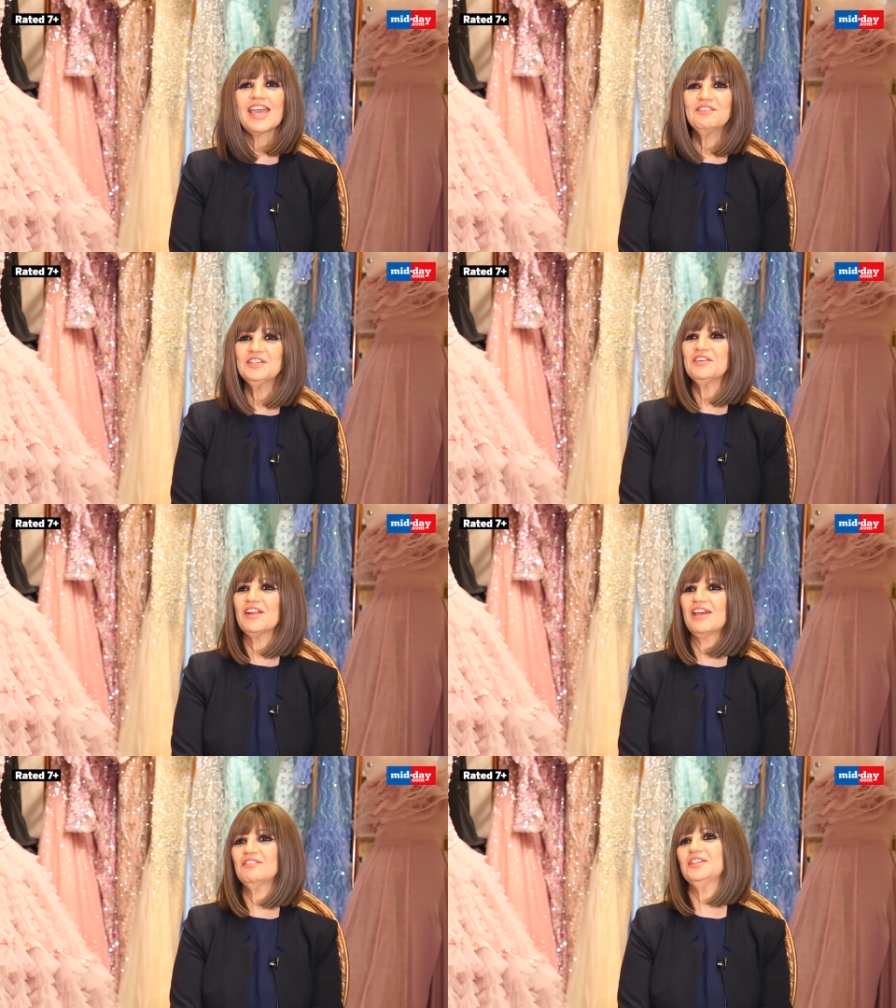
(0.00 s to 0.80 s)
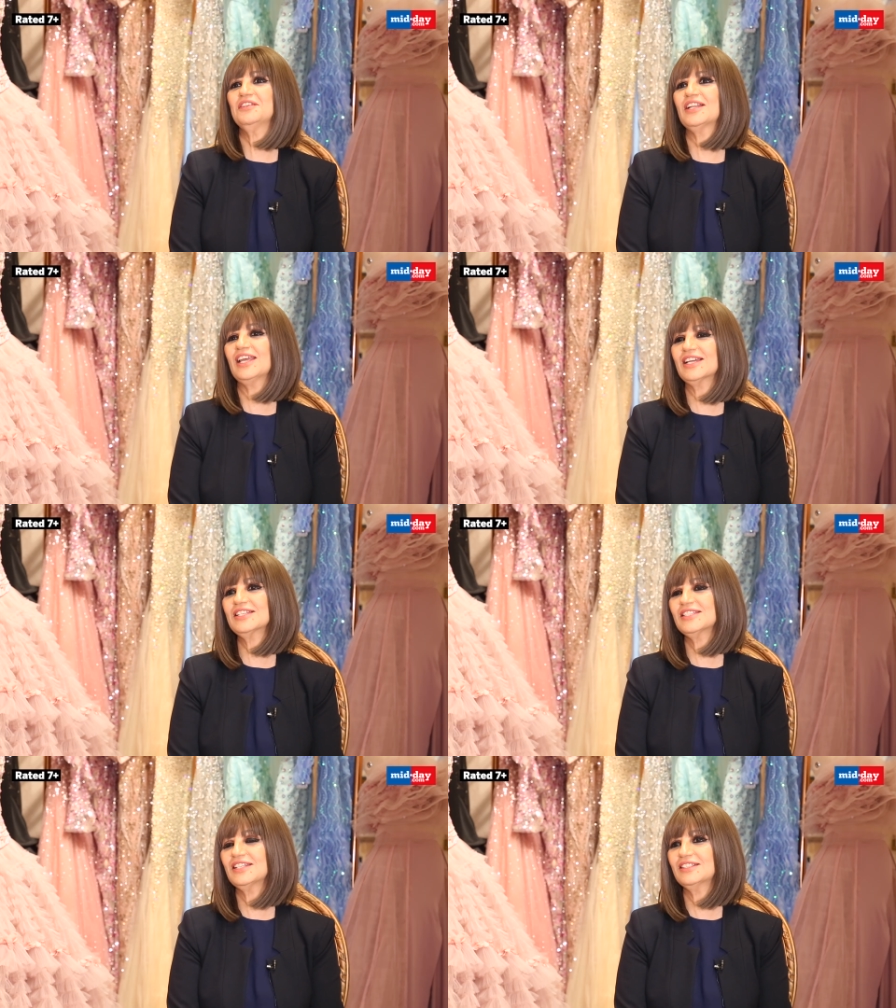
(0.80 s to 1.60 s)
ever ever like
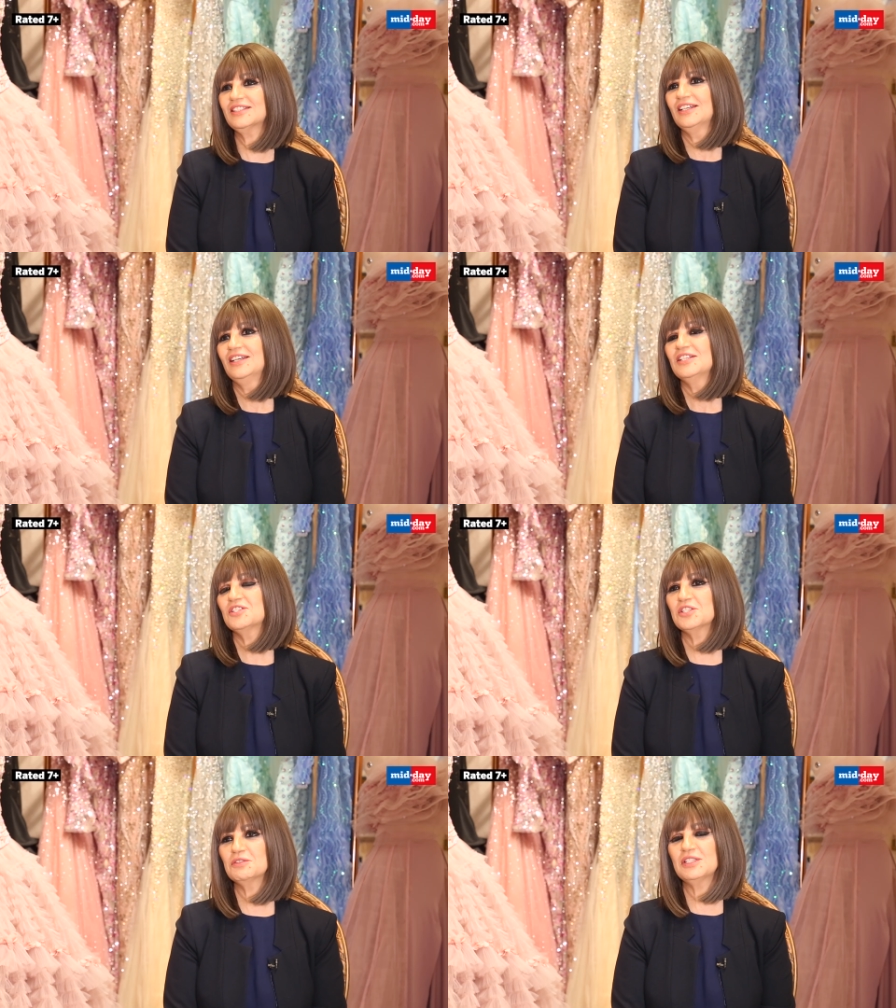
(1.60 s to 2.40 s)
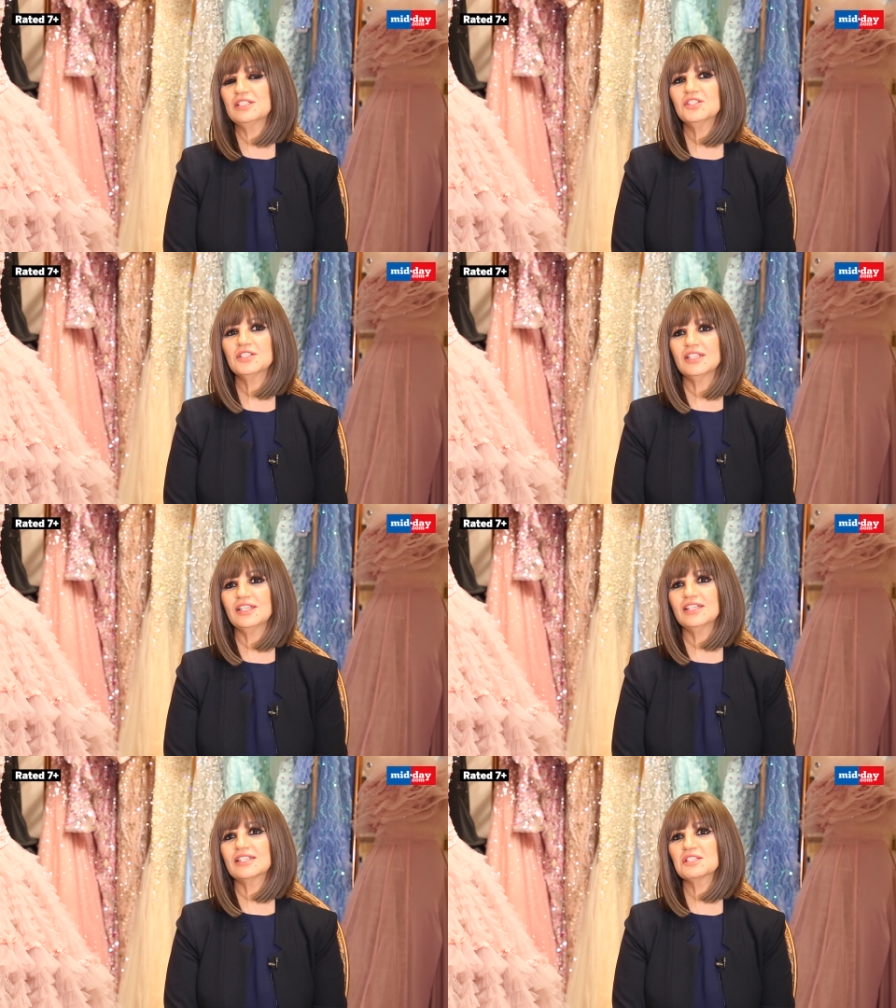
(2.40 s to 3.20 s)
i said to you
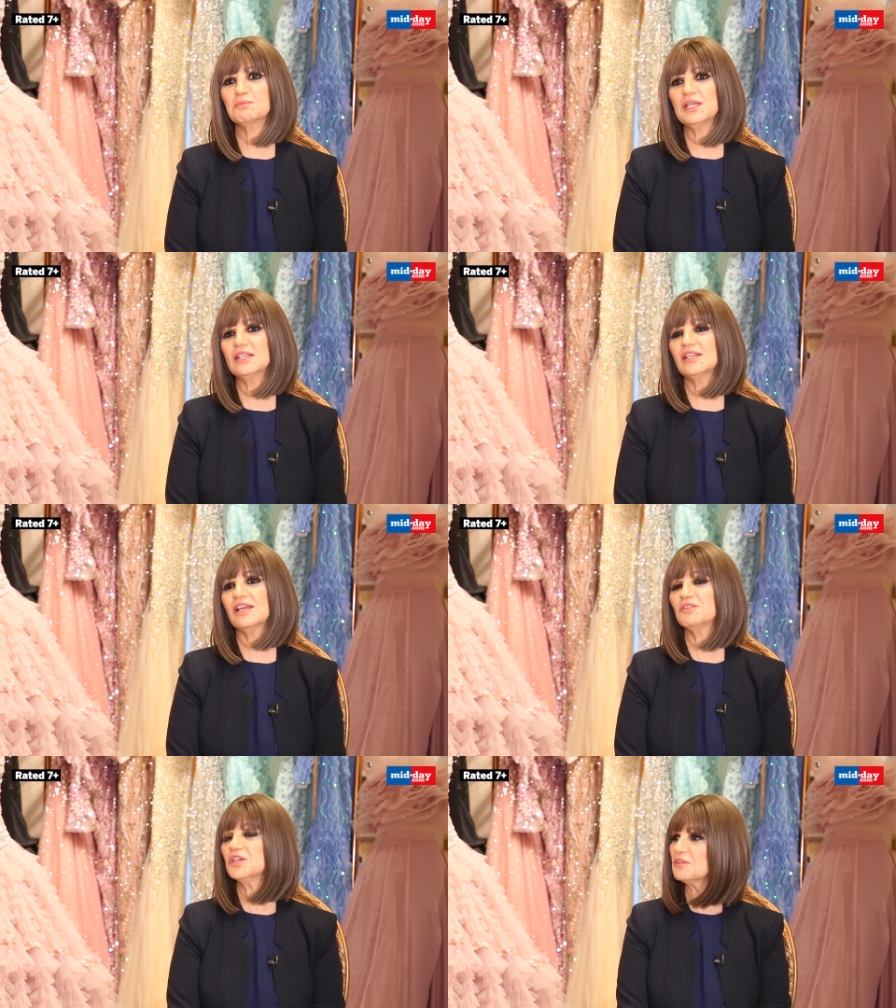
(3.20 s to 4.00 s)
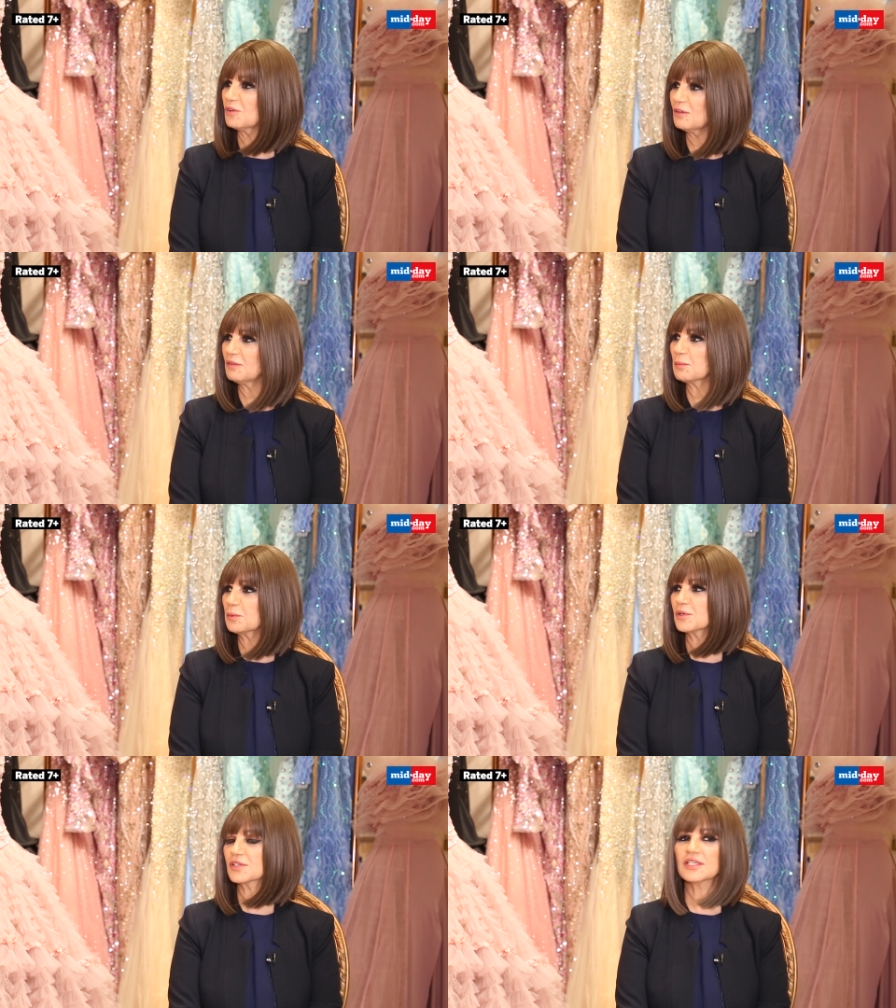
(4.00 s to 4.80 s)
initially it has been an ever evolving
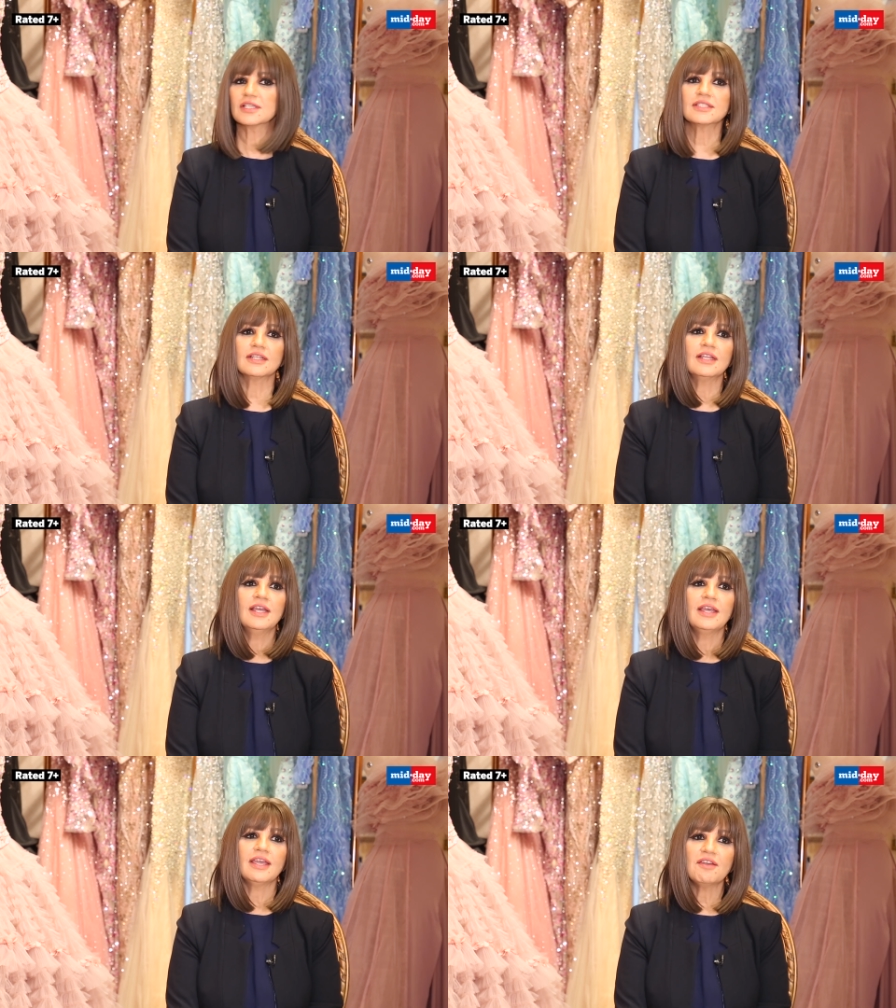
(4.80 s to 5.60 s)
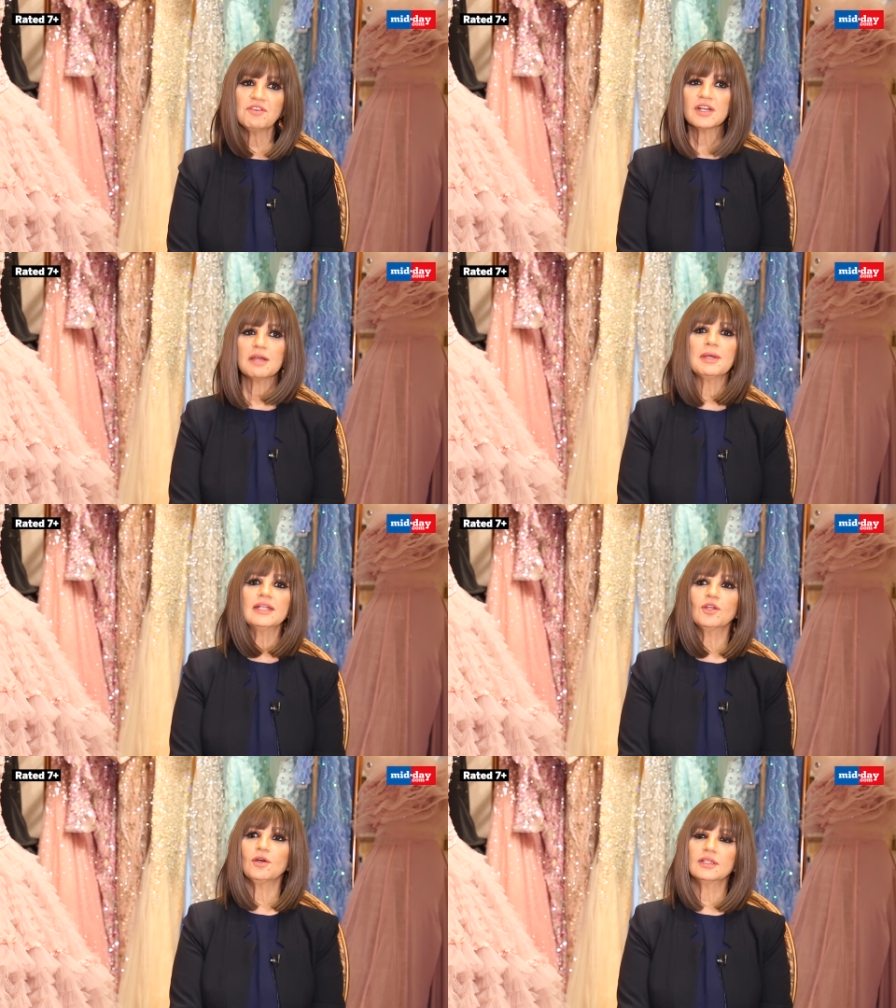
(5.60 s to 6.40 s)
process and every time
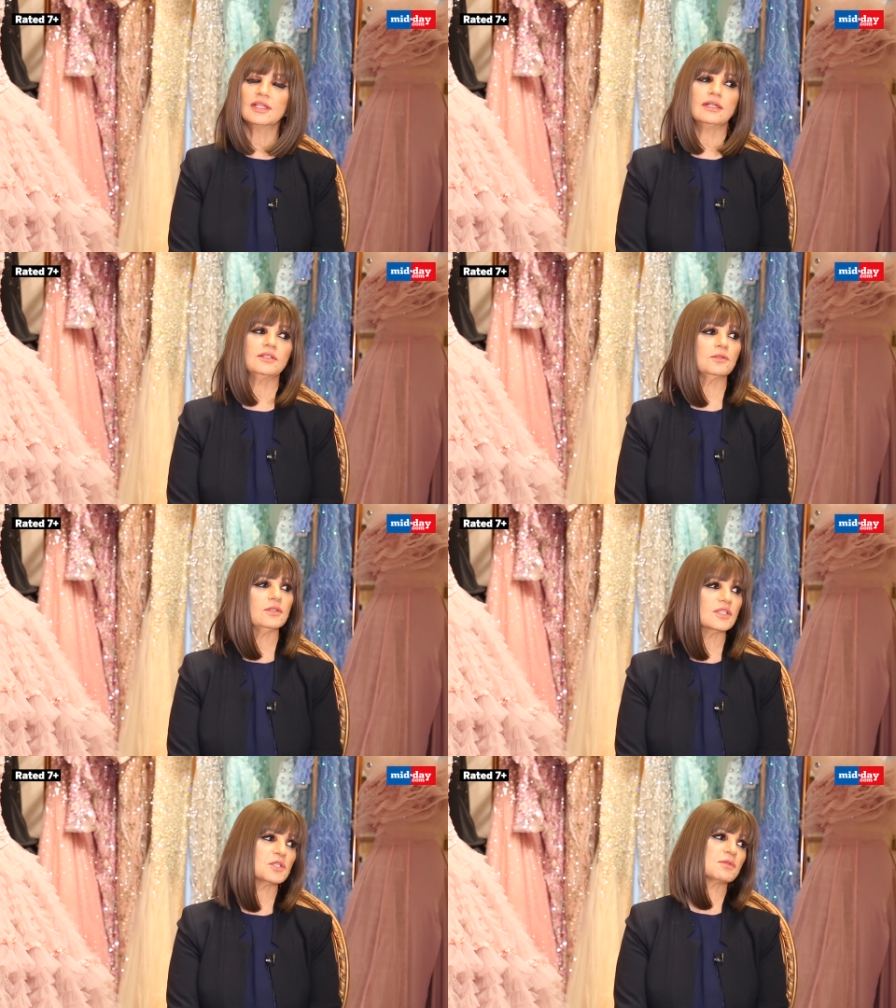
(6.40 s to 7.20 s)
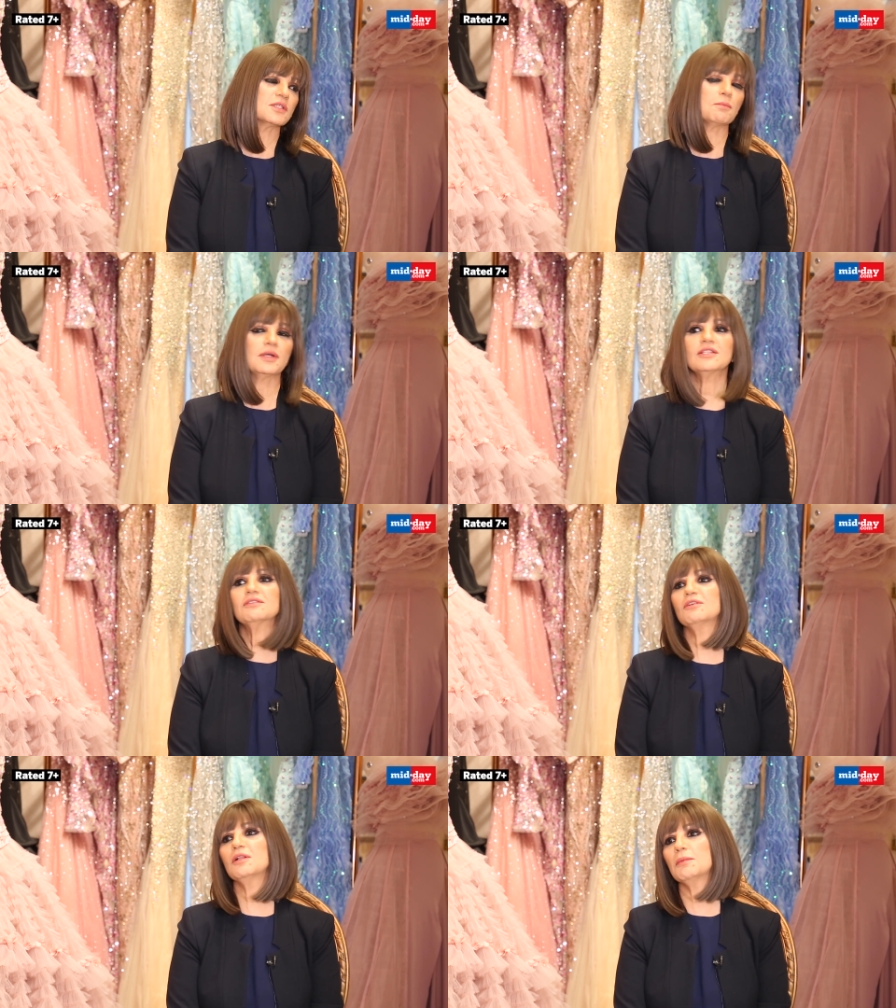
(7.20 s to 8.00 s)
I thought that, you know, this was the
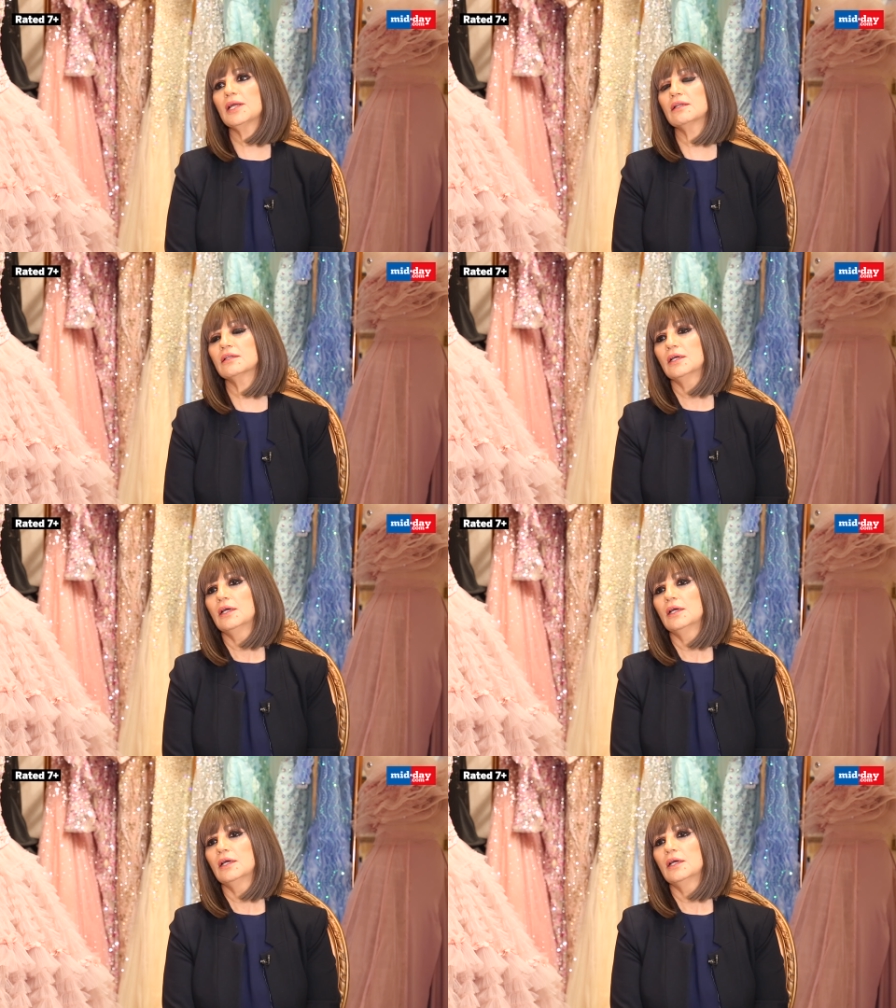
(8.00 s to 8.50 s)
best film and